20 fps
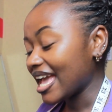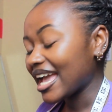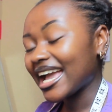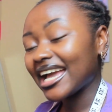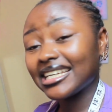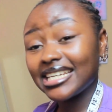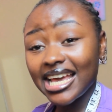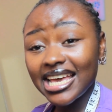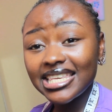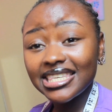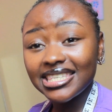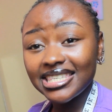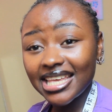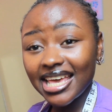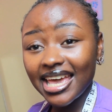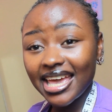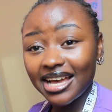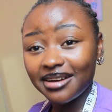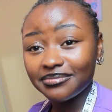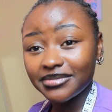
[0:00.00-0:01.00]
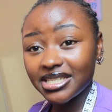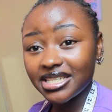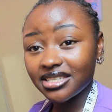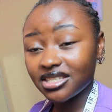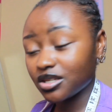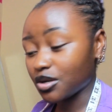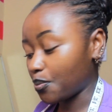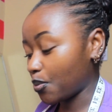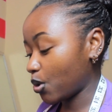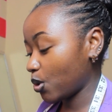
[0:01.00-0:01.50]
can I say I'm
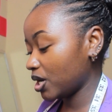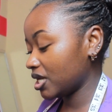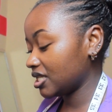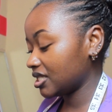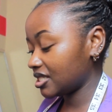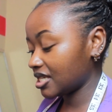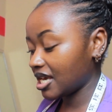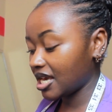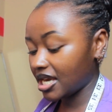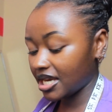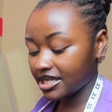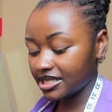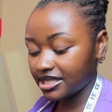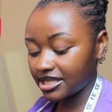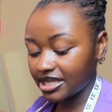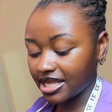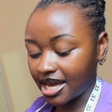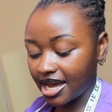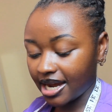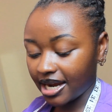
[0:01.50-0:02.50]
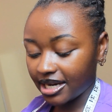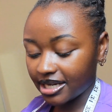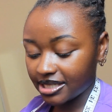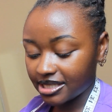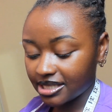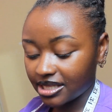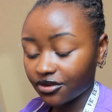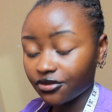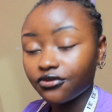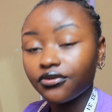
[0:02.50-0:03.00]
disappointed
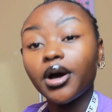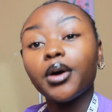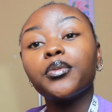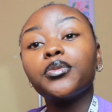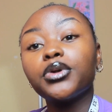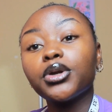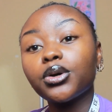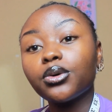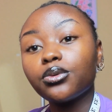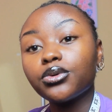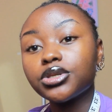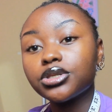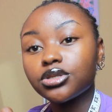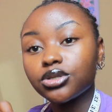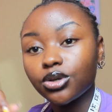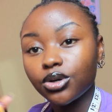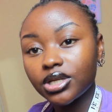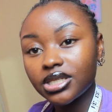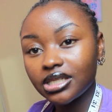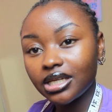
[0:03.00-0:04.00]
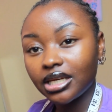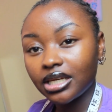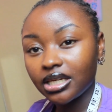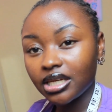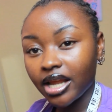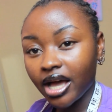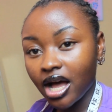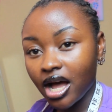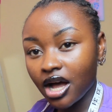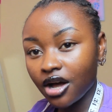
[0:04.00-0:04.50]
that the fabric was not
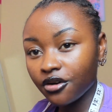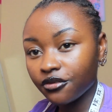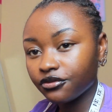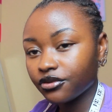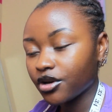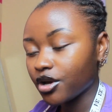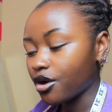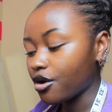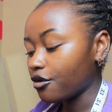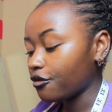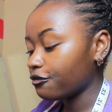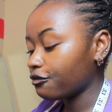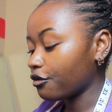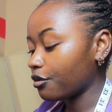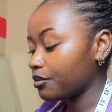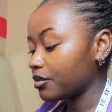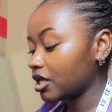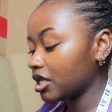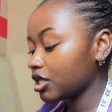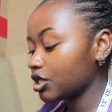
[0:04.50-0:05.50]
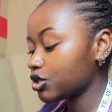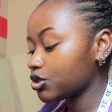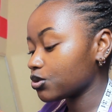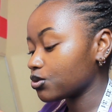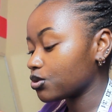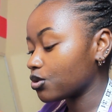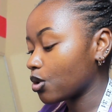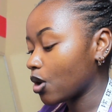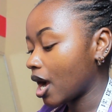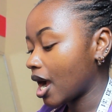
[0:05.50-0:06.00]
enough for me
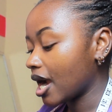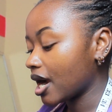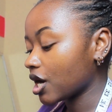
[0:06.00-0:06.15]
to